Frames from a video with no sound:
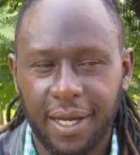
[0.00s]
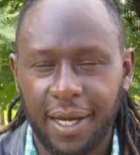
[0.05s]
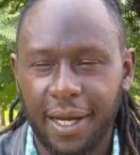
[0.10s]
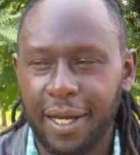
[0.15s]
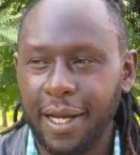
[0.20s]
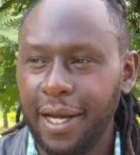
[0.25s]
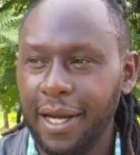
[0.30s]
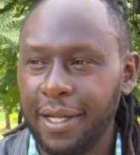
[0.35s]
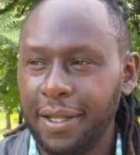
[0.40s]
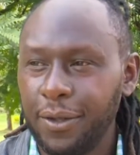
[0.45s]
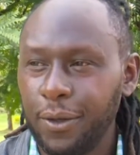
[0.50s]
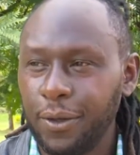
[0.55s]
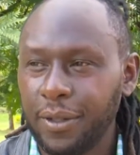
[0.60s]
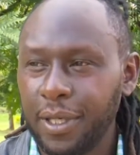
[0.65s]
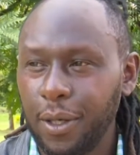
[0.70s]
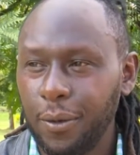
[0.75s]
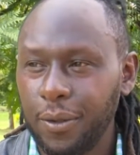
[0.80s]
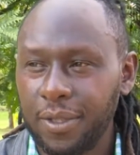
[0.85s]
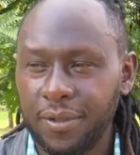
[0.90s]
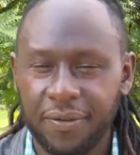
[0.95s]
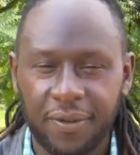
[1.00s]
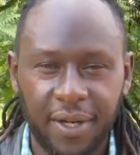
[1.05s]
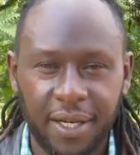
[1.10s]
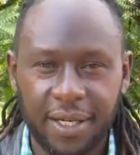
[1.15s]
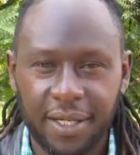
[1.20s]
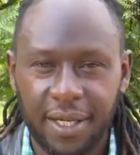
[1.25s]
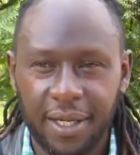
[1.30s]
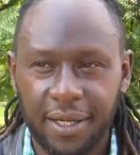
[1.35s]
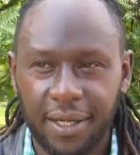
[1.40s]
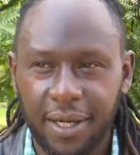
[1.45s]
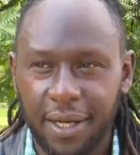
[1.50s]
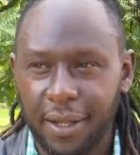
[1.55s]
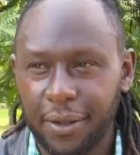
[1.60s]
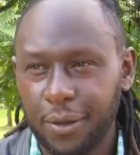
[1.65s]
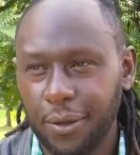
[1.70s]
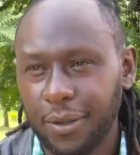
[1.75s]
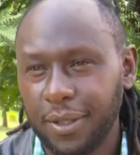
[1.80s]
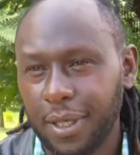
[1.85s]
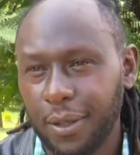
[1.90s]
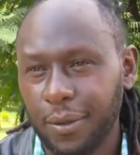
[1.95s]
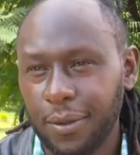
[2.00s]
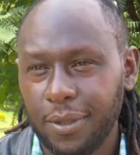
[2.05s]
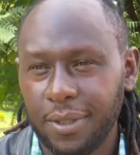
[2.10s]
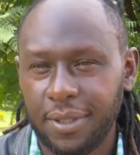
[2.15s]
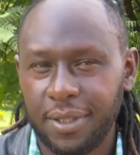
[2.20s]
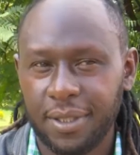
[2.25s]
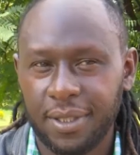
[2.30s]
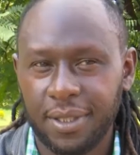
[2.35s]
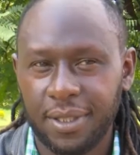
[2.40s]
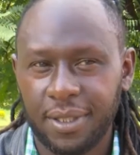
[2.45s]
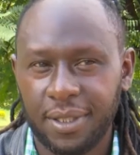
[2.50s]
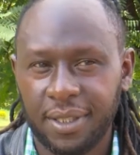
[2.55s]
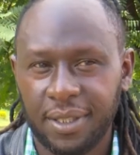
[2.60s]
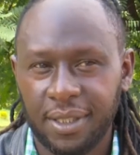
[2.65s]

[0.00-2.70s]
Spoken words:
I thought I was funnier, I thought I was